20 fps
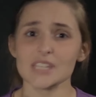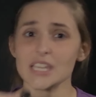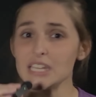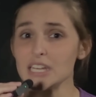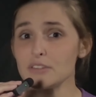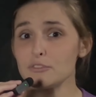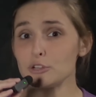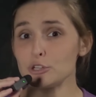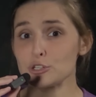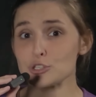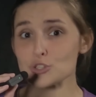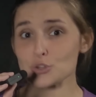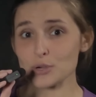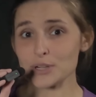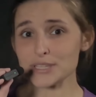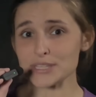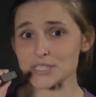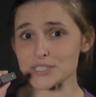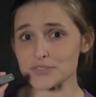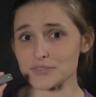And if you're
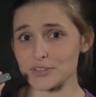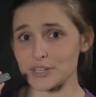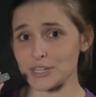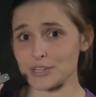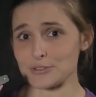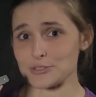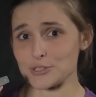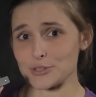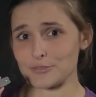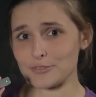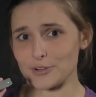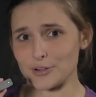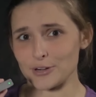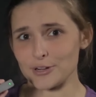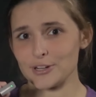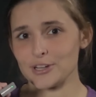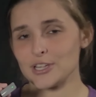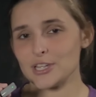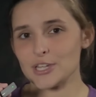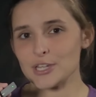enjoying this video so
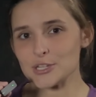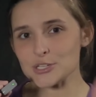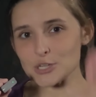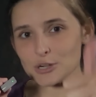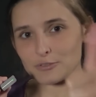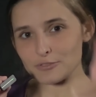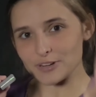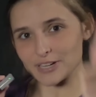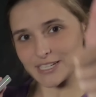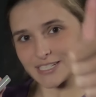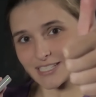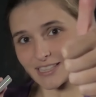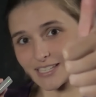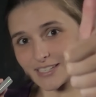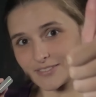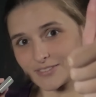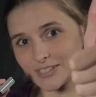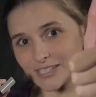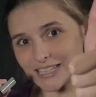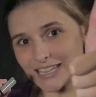far, don't forget to
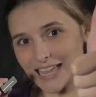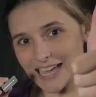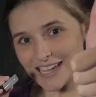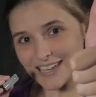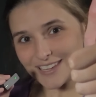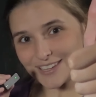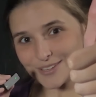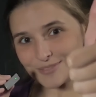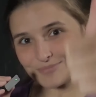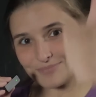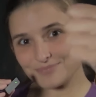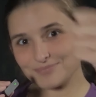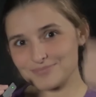leave it a like.